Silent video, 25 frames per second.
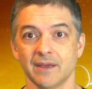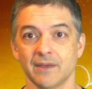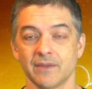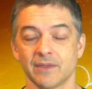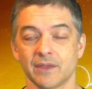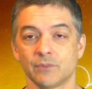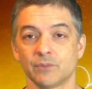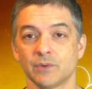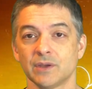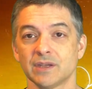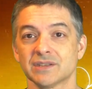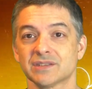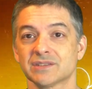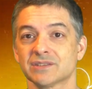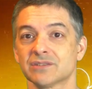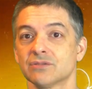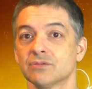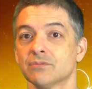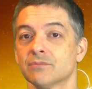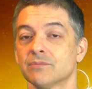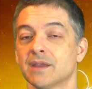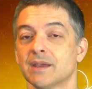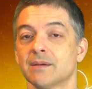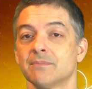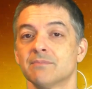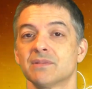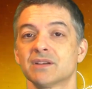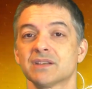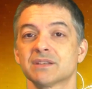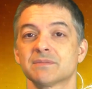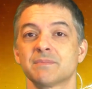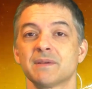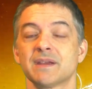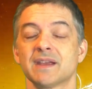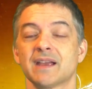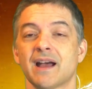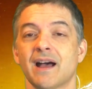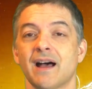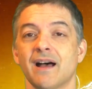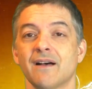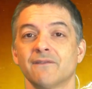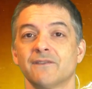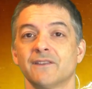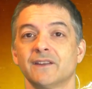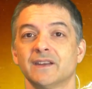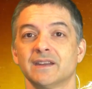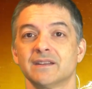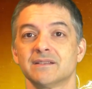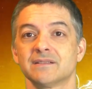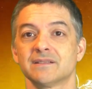then we assume they must be
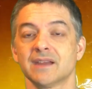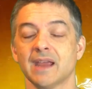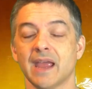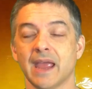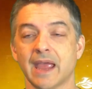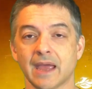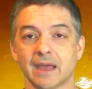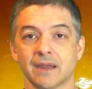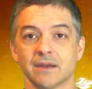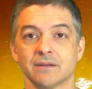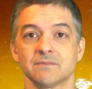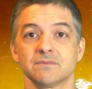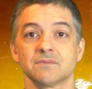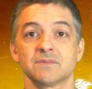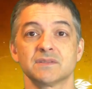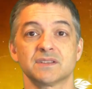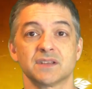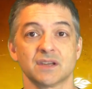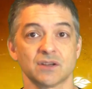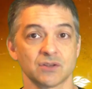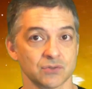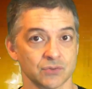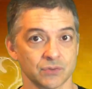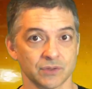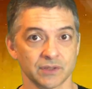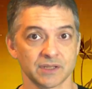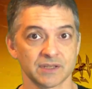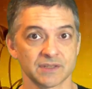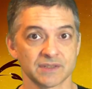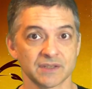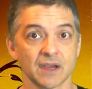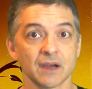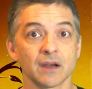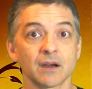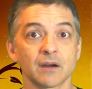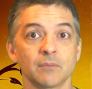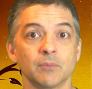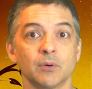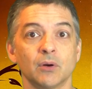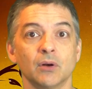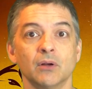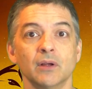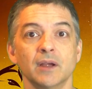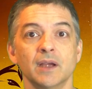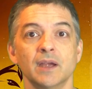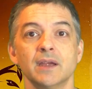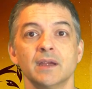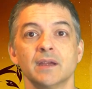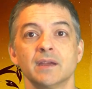confident and sexually desirable.